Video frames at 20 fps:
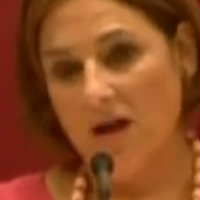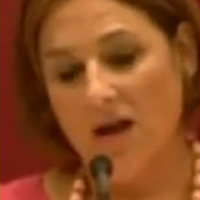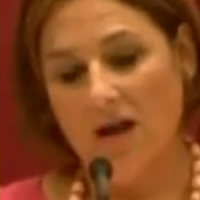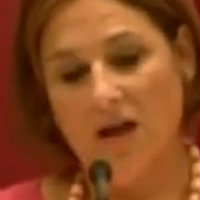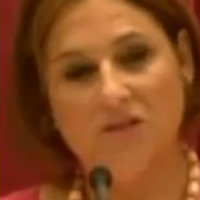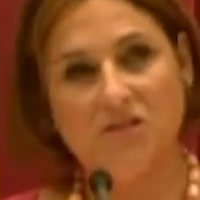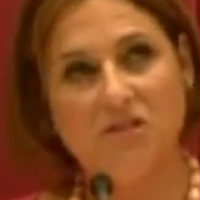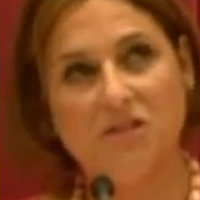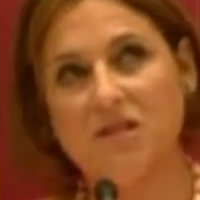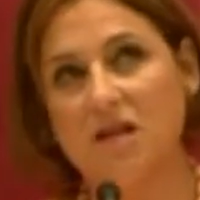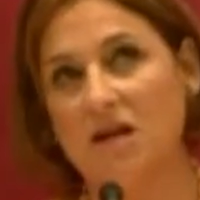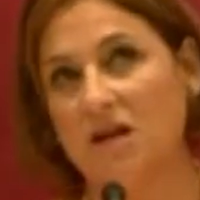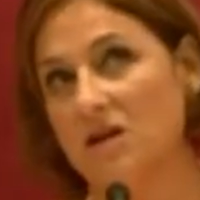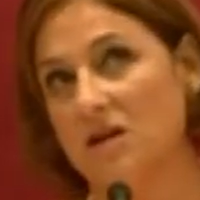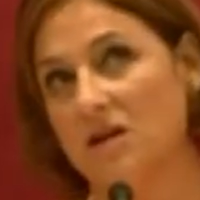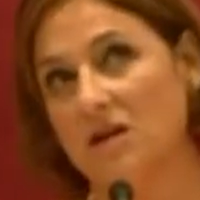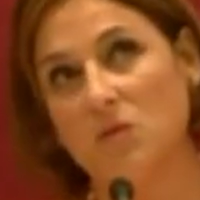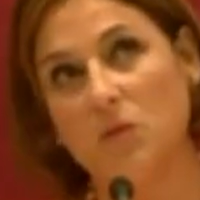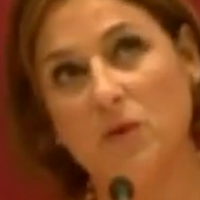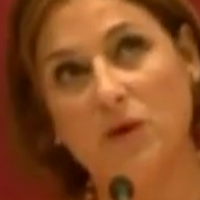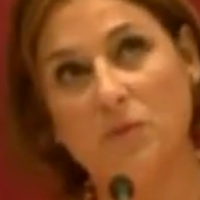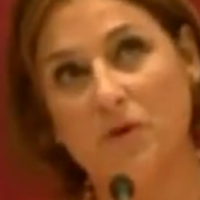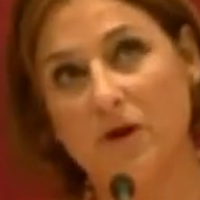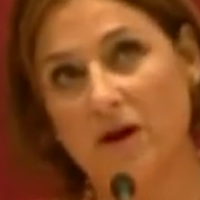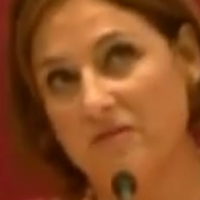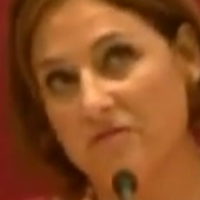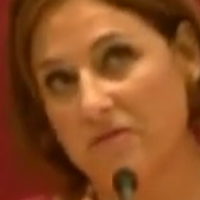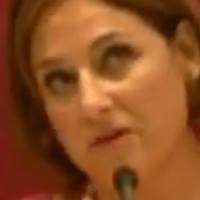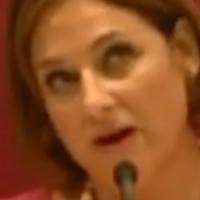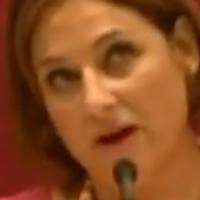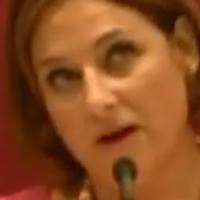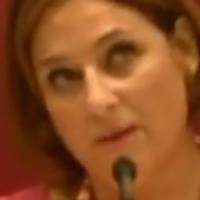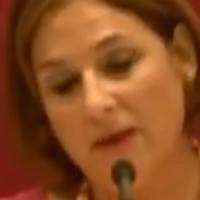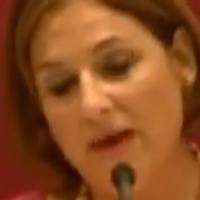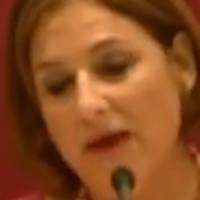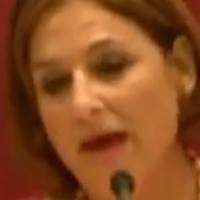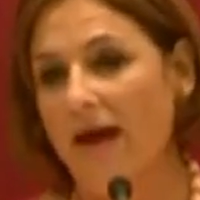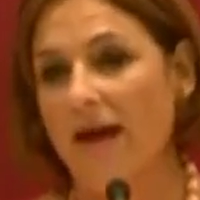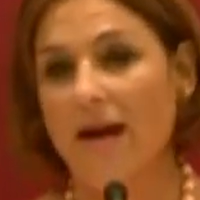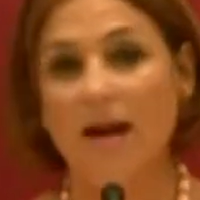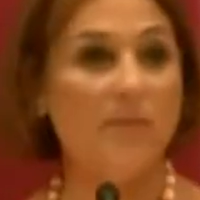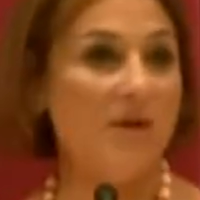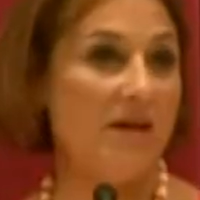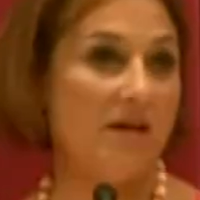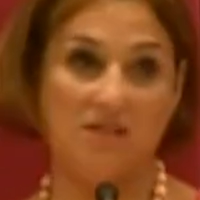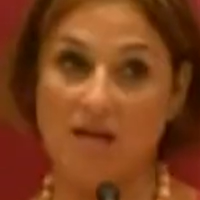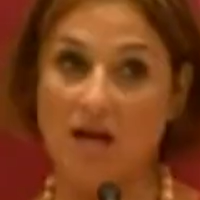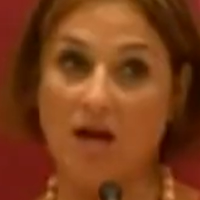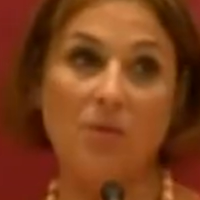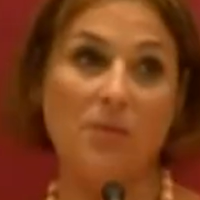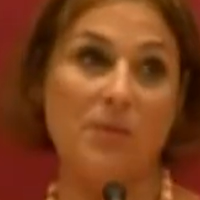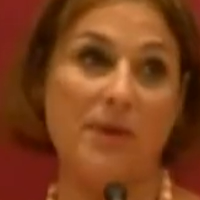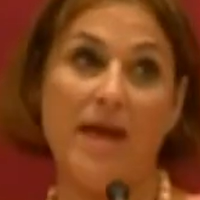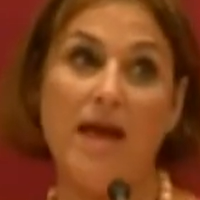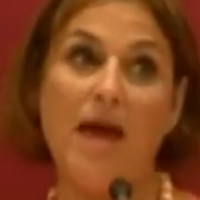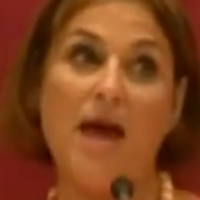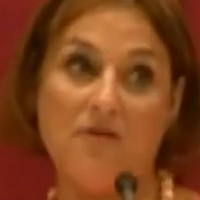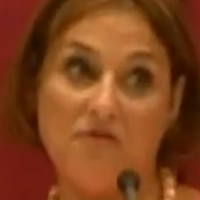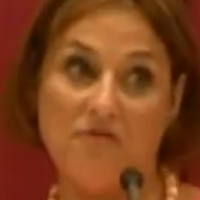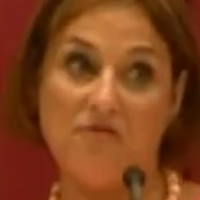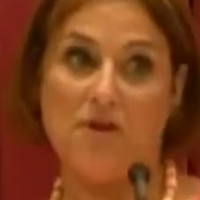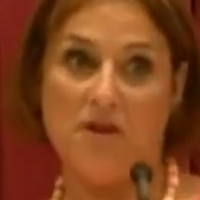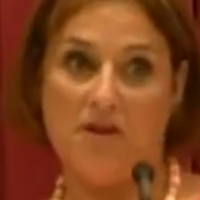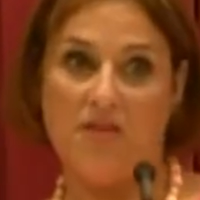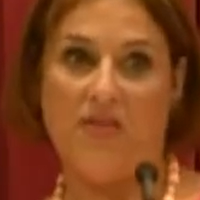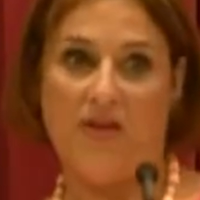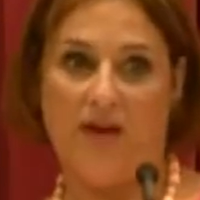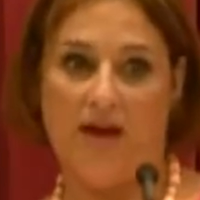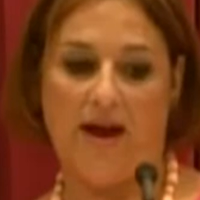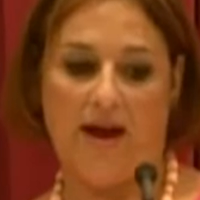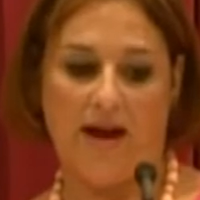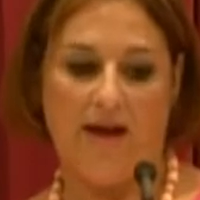And she's like, girl, we pray for him. And I'm like, tell me everything.